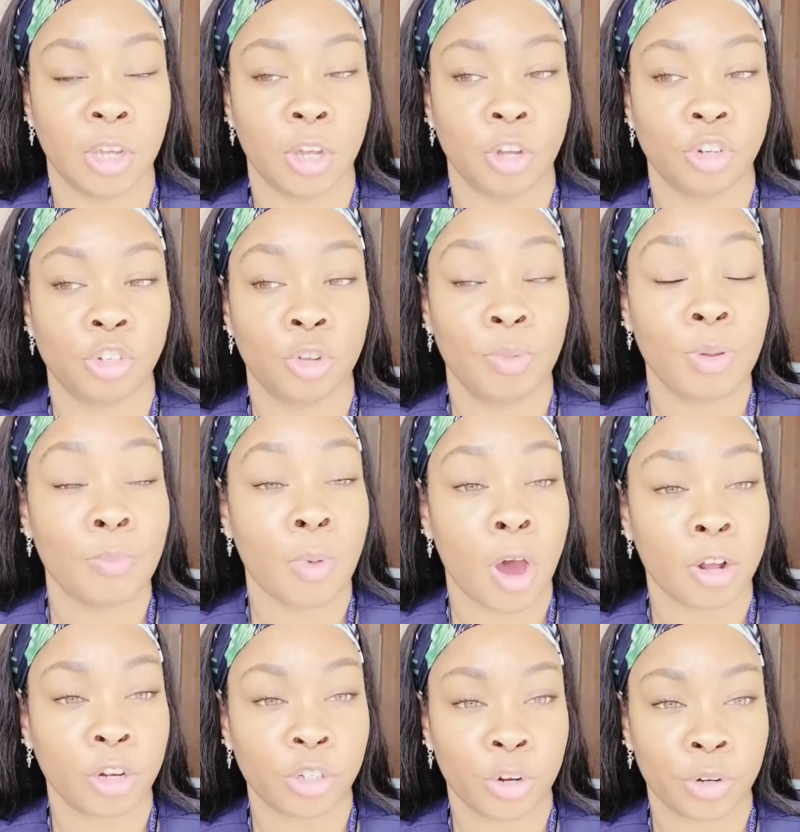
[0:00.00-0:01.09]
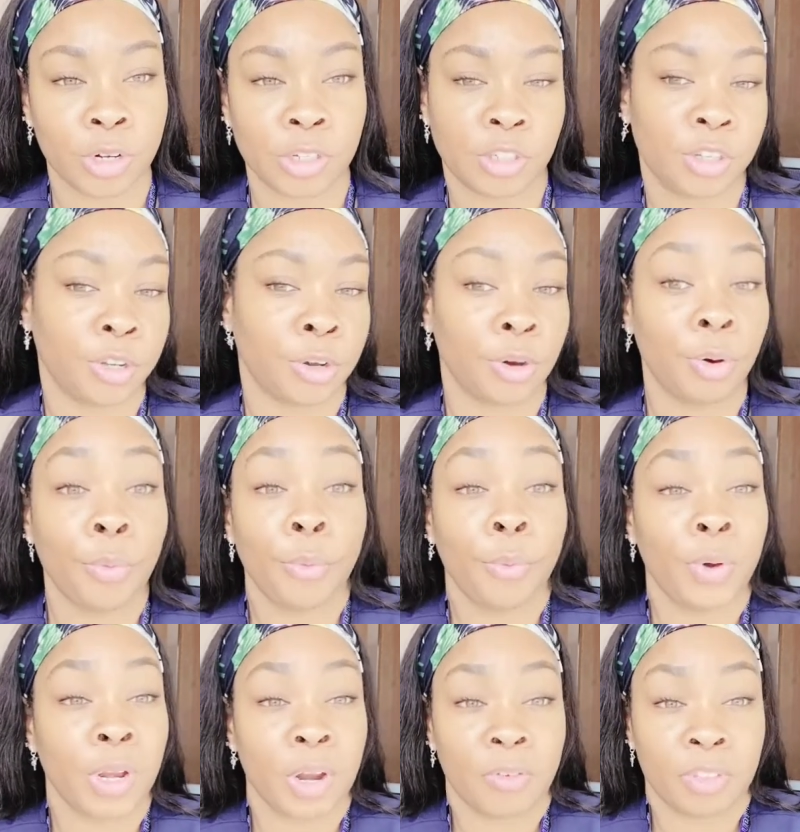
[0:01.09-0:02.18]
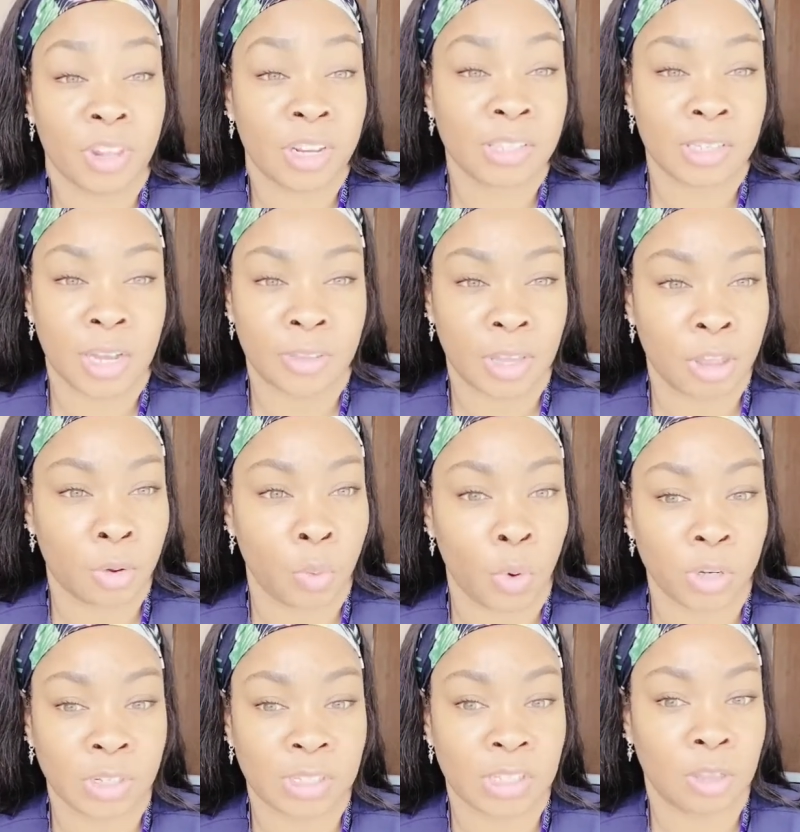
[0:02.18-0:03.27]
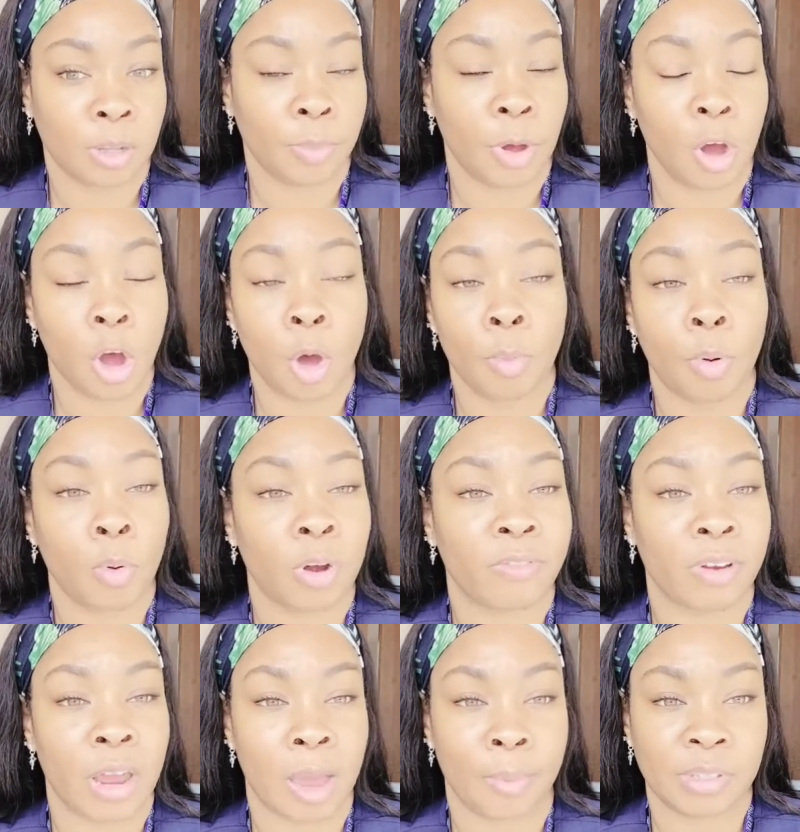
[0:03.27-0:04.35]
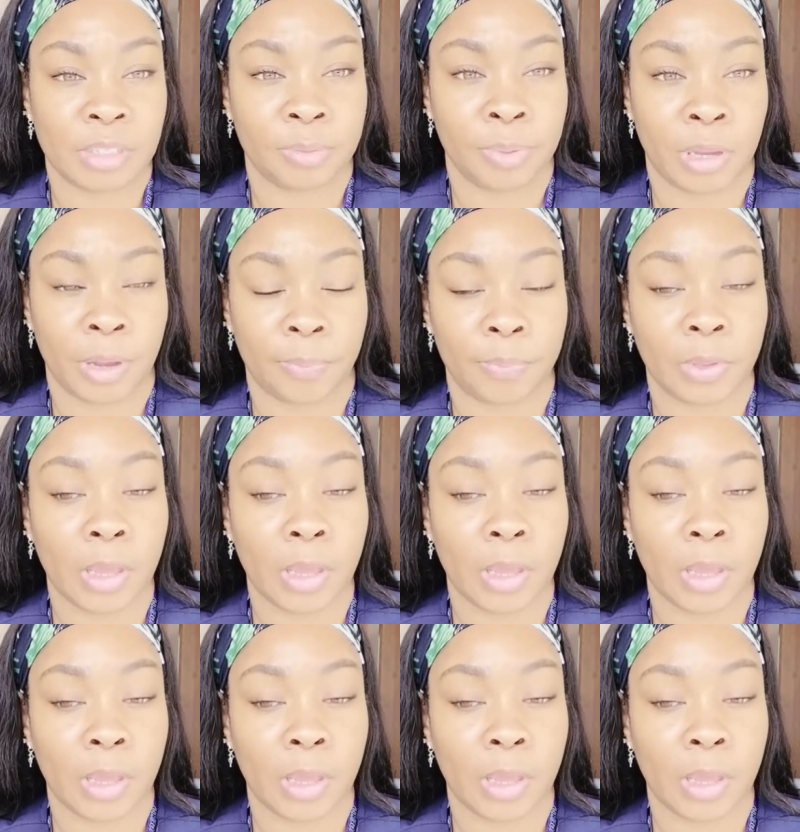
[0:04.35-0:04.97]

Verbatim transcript: to be monitored until whenever they decide they either want to send them home or whatever happens to be.